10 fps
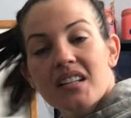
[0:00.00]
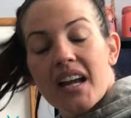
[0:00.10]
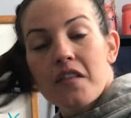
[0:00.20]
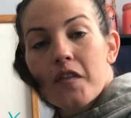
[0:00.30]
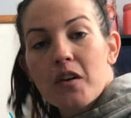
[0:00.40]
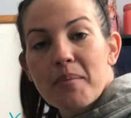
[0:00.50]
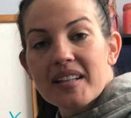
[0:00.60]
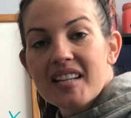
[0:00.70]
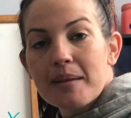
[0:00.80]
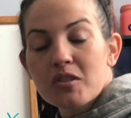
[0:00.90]
tonight for a
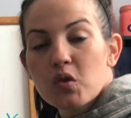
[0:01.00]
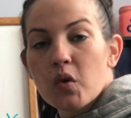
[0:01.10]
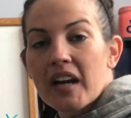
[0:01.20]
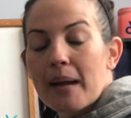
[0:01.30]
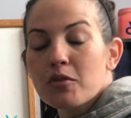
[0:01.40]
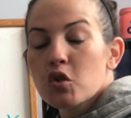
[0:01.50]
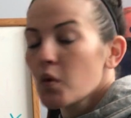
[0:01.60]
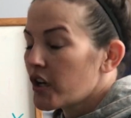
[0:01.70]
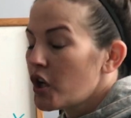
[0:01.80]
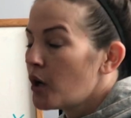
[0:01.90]
bedtime story. I'm
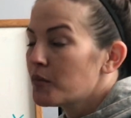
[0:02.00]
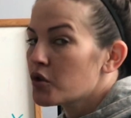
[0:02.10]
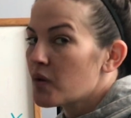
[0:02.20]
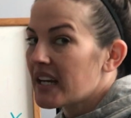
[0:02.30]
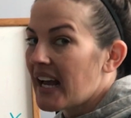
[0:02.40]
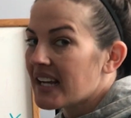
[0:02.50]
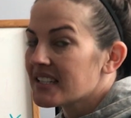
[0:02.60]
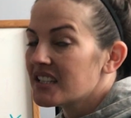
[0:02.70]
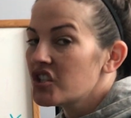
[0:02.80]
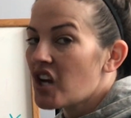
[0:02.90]
sure at home you're doing an
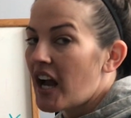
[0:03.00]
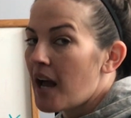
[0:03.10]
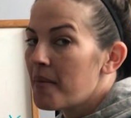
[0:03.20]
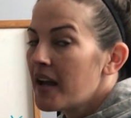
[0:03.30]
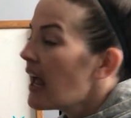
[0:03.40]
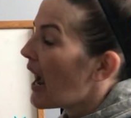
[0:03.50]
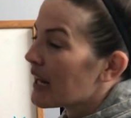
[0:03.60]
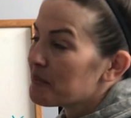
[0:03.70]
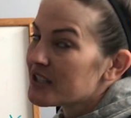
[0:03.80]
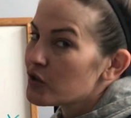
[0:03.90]
excellent job.
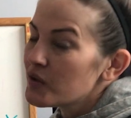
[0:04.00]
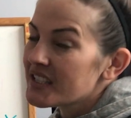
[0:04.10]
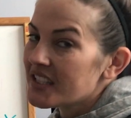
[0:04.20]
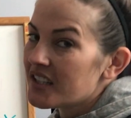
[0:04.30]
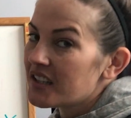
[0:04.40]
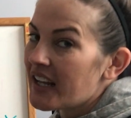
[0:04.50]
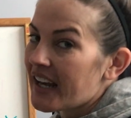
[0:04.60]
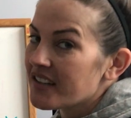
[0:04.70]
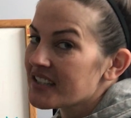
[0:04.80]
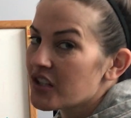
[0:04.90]
I miss you still,
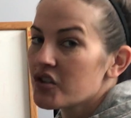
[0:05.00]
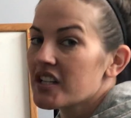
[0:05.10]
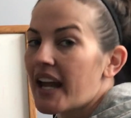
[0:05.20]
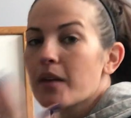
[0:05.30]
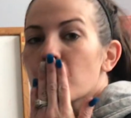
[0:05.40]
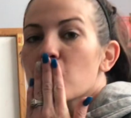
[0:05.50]
and I'll see you tonight.